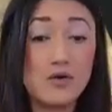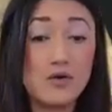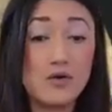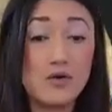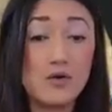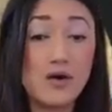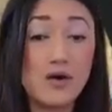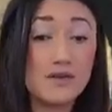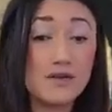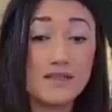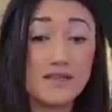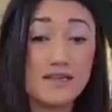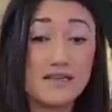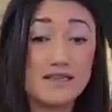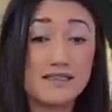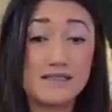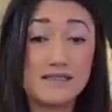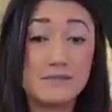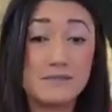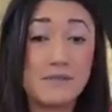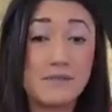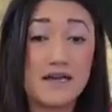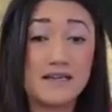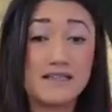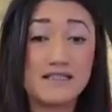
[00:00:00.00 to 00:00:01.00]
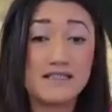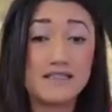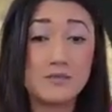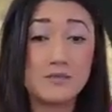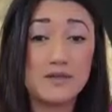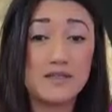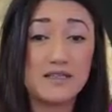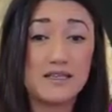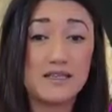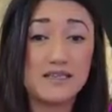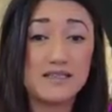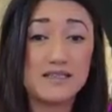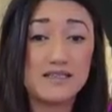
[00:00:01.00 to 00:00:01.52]
Everything is impacted with
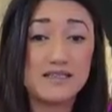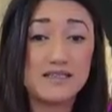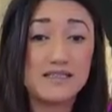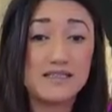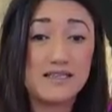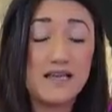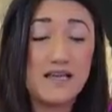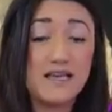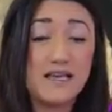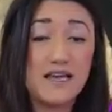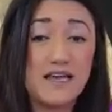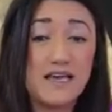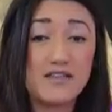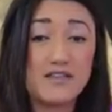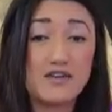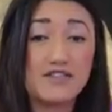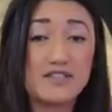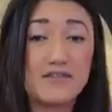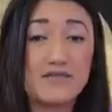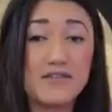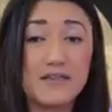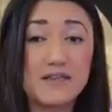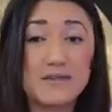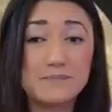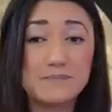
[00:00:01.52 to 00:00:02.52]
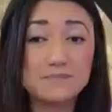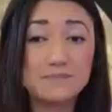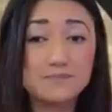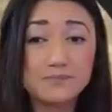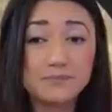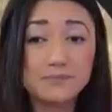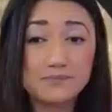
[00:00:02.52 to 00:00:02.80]
this. And there's even